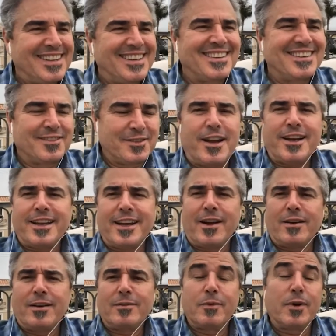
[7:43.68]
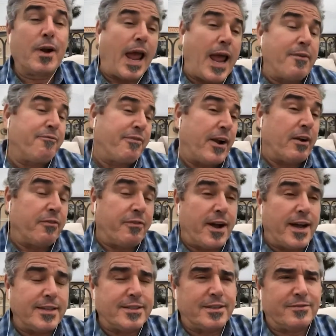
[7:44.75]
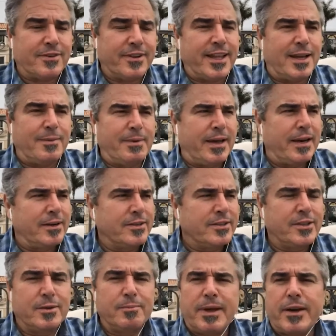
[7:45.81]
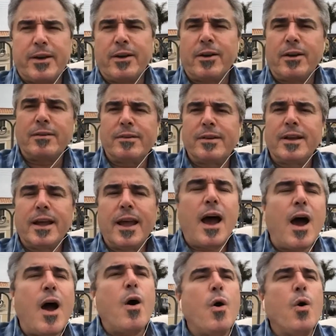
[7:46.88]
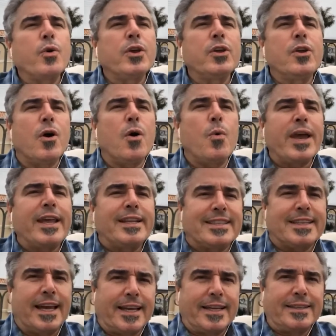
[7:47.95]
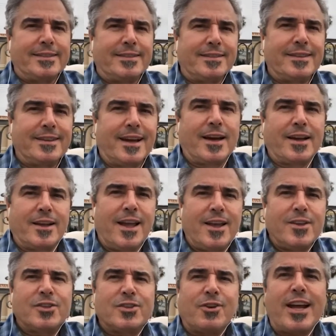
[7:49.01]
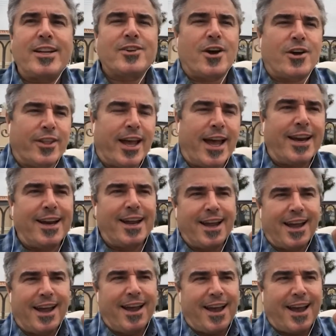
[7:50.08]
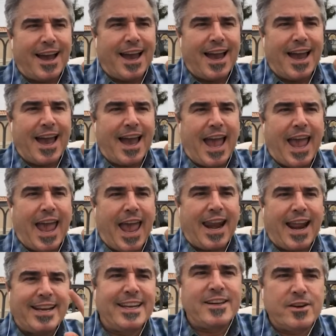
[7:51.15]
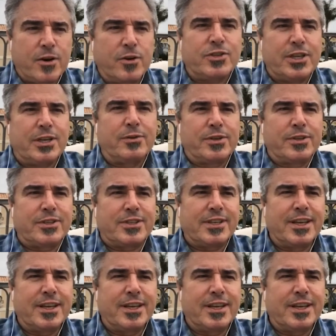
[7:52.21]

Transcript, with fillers: I, it was a, our variety hour. We're at Farrah Fawcett, for that matter, too. Met her. Oh, you know, wait a second. I'm going to scratch all that. And I didn't know she was